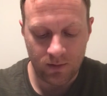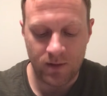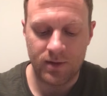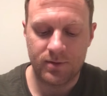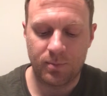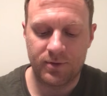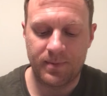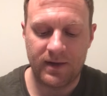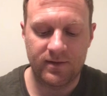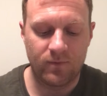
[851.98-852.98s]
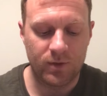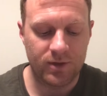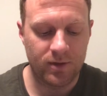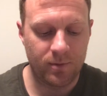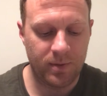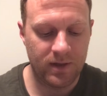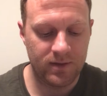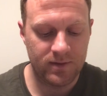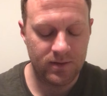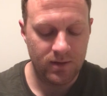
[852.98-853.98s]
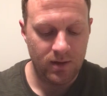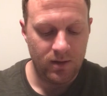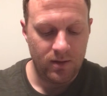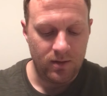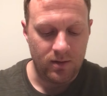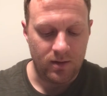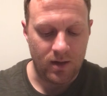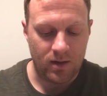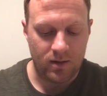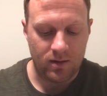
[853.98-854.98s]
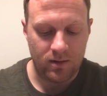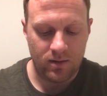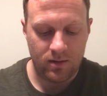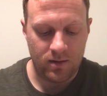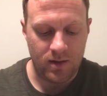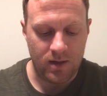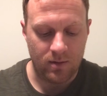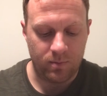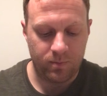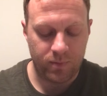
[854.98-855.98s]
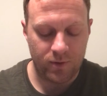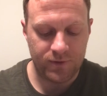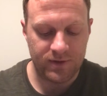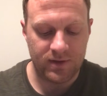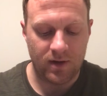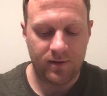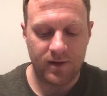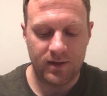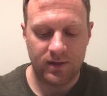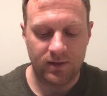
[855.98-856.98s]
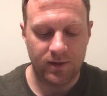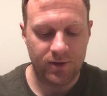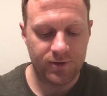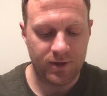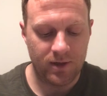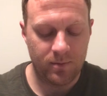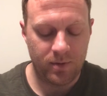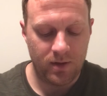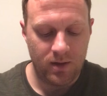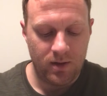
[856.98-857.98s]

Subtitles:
This perspective, which underpins the approaches to authentic leadership,